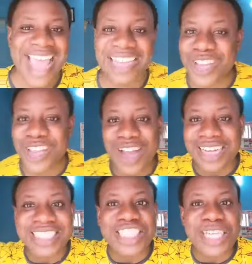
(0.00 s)
I thought
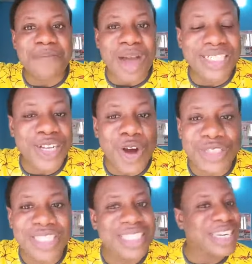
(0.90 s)
all the sheep, all the
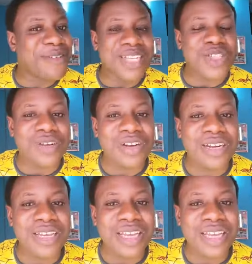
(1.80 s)
goats, they were his own.